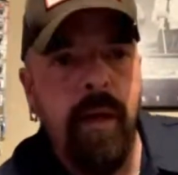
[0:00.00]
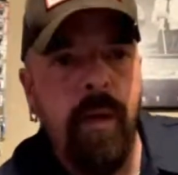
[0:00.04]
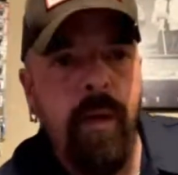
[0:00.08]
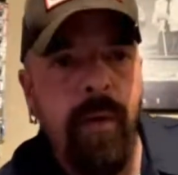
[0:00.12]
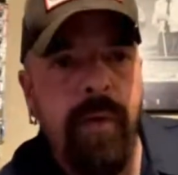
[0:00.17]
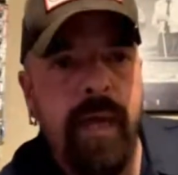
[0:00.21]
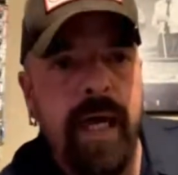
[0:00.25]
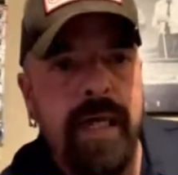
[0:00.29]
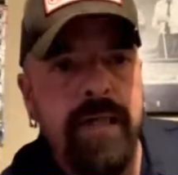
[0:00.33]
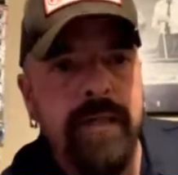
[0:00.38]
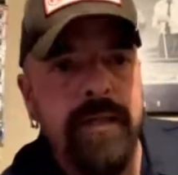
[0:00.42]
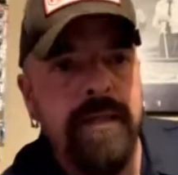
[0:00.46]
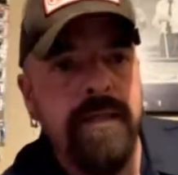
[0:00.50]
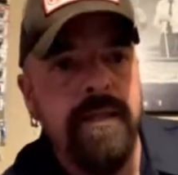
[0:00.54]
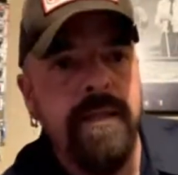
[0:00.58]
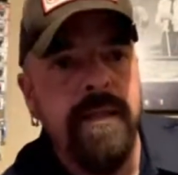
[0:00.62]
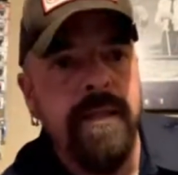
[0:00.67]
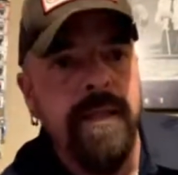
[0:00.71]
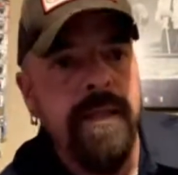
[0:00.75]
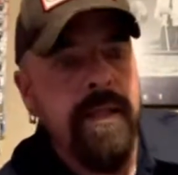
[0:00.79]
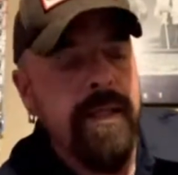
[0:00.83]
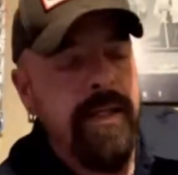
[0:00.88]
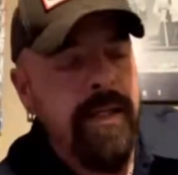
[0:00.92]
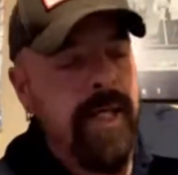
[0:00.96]
know that's
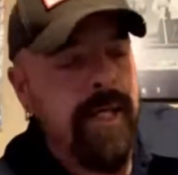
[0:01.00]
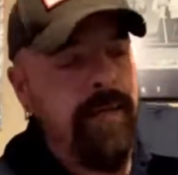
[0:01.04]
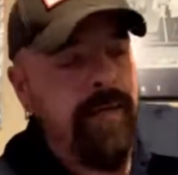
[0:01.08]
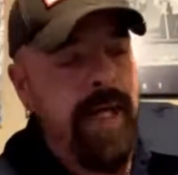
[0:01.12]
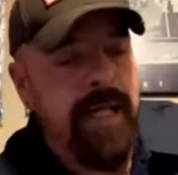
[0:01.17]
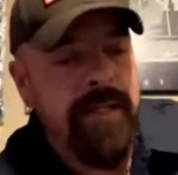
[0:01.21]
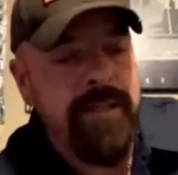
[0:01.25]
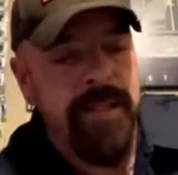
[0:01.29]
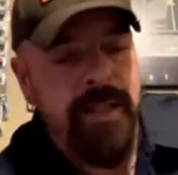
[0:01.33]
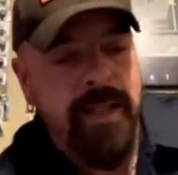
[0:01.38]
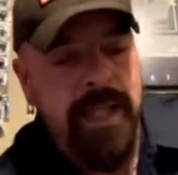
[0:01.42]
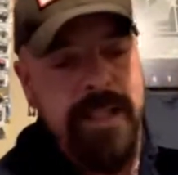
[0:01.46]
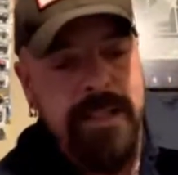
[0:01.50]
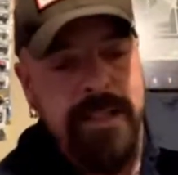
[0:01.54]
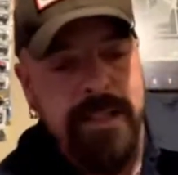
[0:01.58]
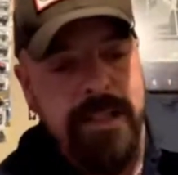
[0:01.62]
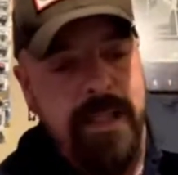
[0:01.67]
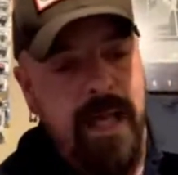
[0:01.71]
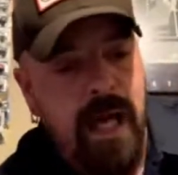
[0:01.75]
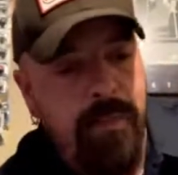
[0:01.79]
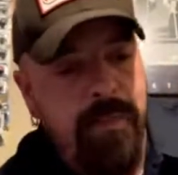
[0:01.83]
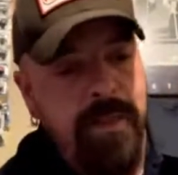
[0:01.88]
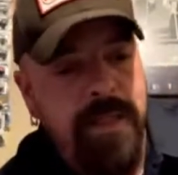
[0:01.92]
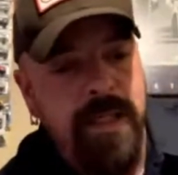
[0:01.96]
the
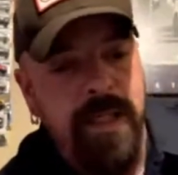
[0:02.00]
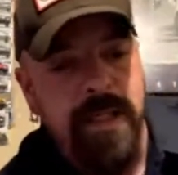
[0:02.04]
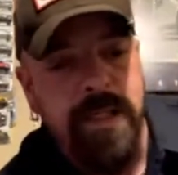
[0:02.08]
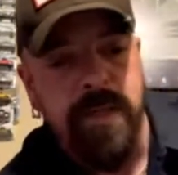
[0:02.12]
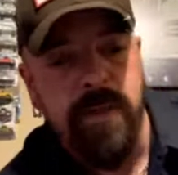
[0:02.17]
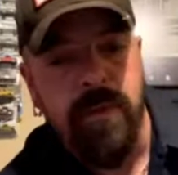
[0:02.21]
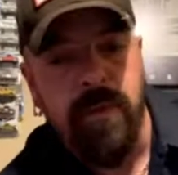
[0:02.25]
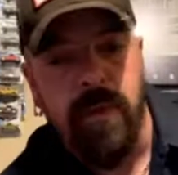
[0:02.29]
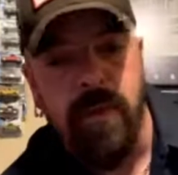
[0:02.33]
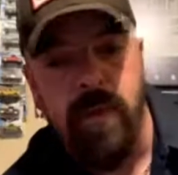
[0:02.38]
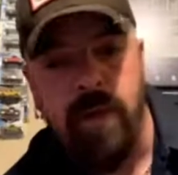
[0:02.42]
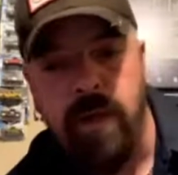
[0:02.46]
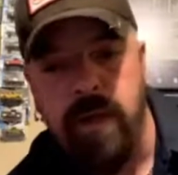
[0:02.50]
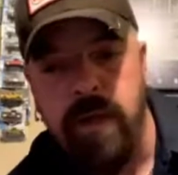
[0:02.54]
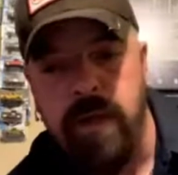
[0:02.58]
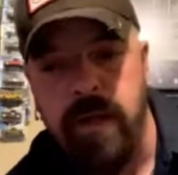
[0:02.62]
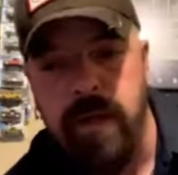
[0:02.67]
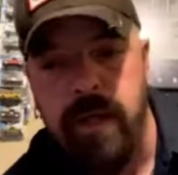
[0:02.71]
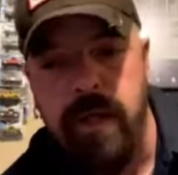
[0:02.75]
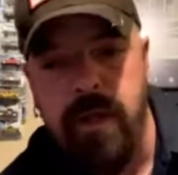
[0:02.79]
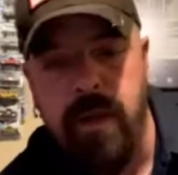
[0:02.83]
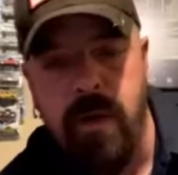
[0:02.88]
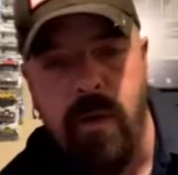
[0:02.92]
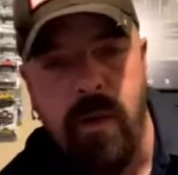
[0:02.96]
competition world,
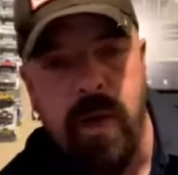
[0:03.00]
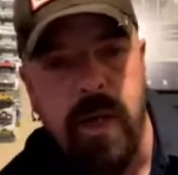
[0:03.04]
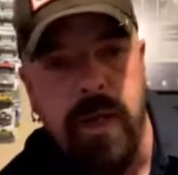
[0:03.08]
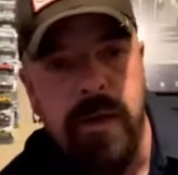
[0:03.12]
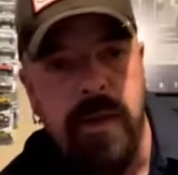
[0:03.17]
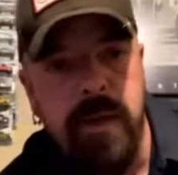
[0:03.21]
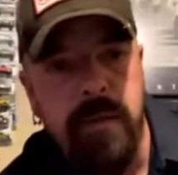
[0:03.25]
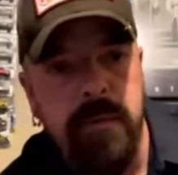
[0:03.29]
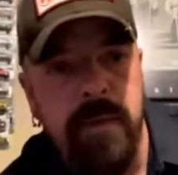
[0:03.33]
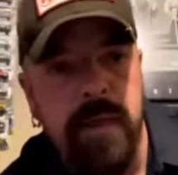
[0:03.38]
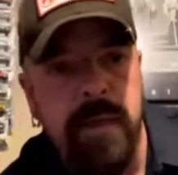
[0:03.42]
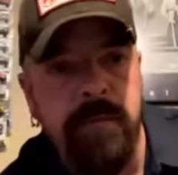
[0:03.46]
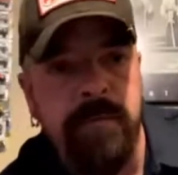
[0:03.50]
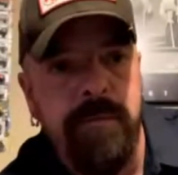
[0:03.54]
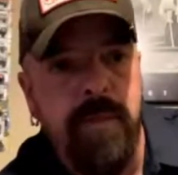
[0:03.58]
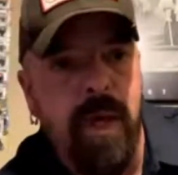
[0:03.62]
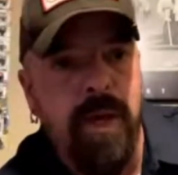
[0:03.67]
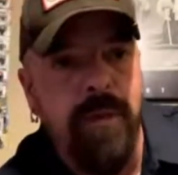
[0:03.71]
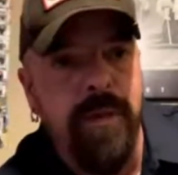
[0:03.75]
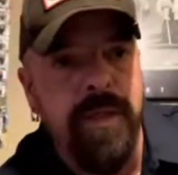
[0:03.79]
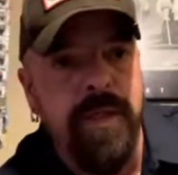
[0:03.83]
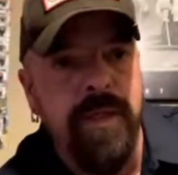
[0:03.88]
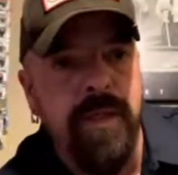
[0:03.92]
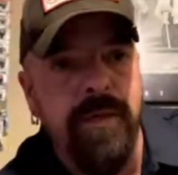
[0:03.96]
you know, and then in
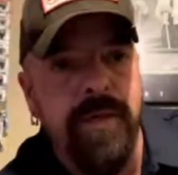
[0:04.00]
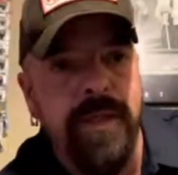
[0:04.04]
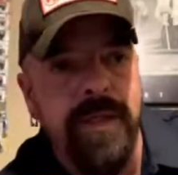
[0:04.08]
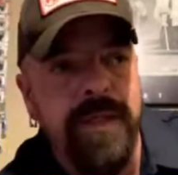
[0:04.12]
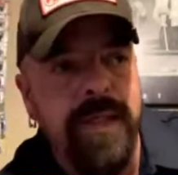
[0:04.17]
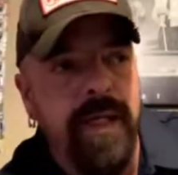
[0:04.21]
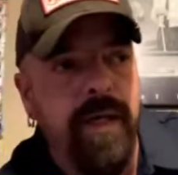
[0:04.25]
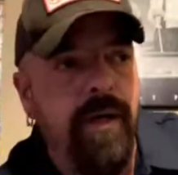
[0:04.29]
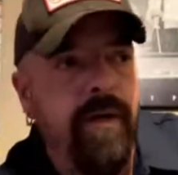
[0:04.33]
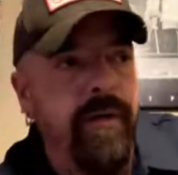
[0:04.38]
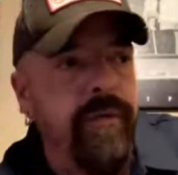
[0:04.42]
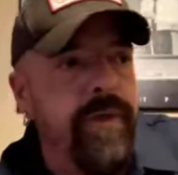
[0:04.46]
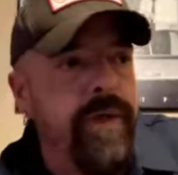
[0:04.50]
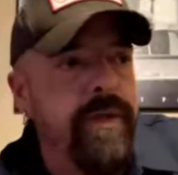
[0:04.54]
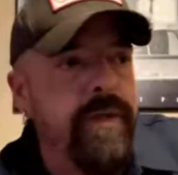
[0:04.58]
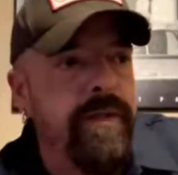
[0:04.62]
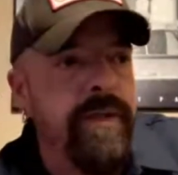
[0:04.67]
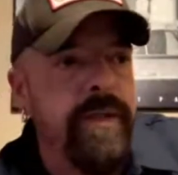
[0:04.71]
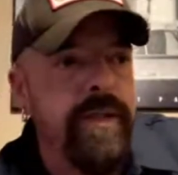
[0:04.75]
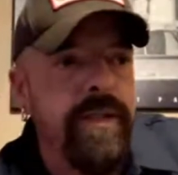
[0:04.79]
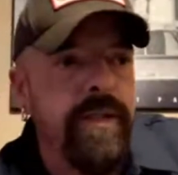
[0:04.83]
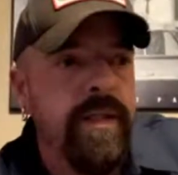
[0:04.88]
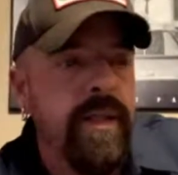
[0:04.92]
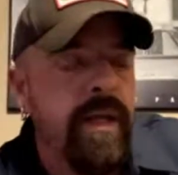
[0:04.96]
barbecue itself,
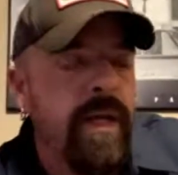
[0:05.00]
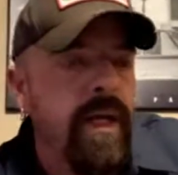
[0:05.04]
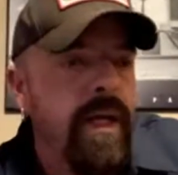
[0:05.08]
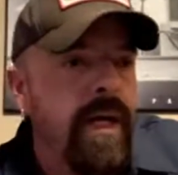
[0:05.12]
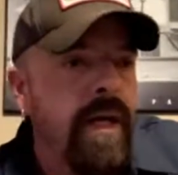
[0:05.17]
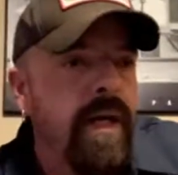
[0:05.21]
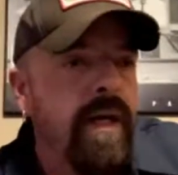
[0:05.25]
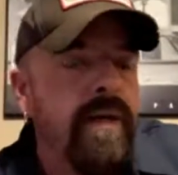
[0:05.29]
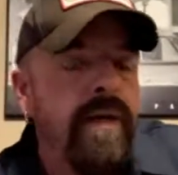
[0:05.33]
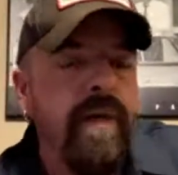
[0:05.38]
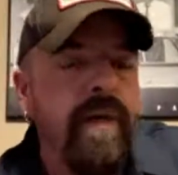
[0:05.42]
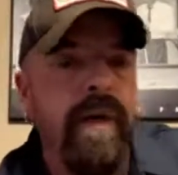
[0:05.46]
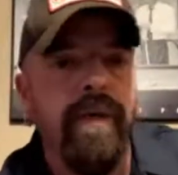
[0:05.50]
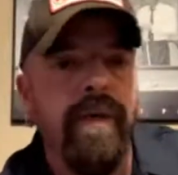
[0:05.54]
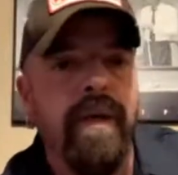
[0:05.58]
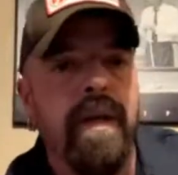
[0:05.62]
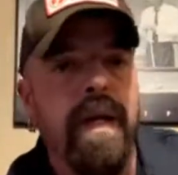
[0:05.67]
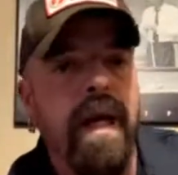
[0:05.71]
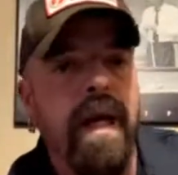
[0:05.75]
you have the